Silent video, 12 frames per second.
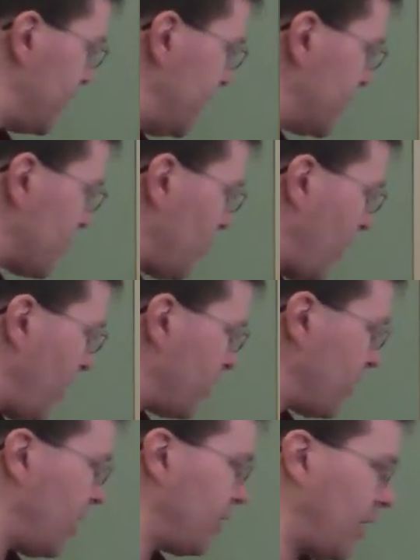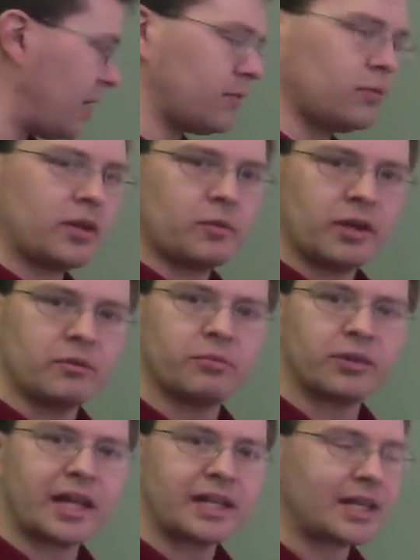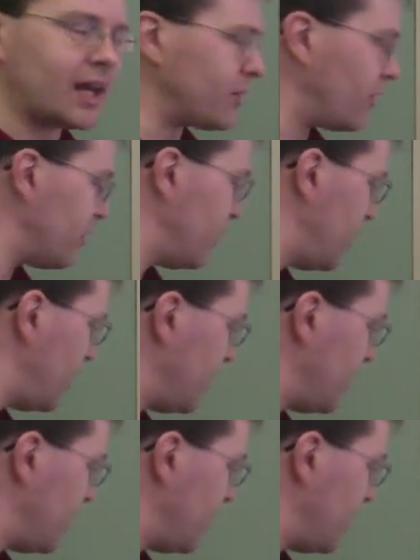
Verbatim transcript: E squared, uh, and we, we can put that together,